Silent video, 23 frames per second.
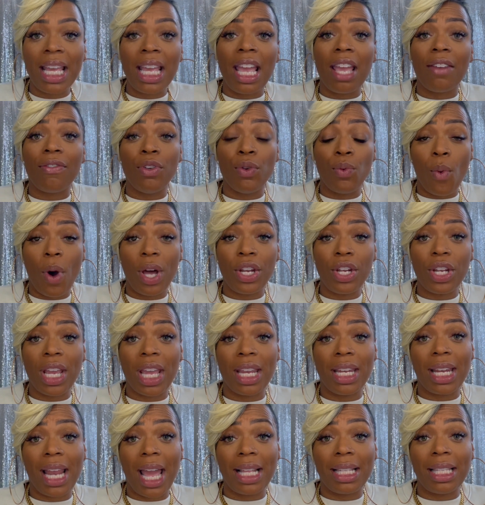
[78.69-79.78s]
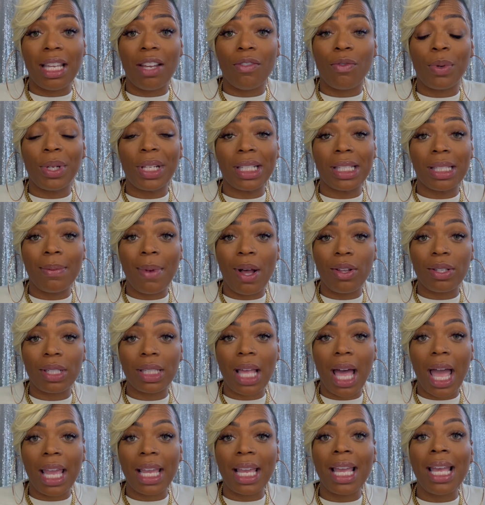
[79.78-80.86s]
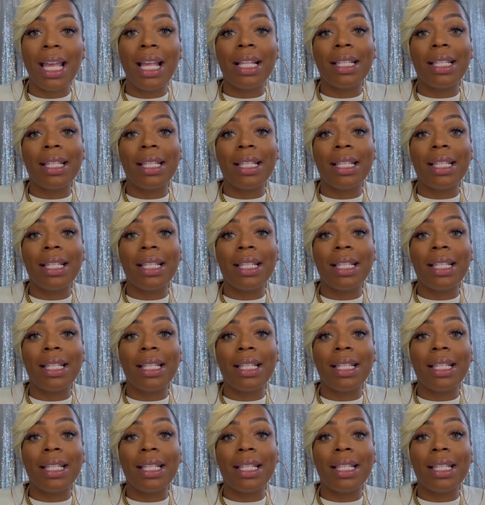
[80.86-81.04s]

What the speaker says: If you wanted to get an idea of what it smells like,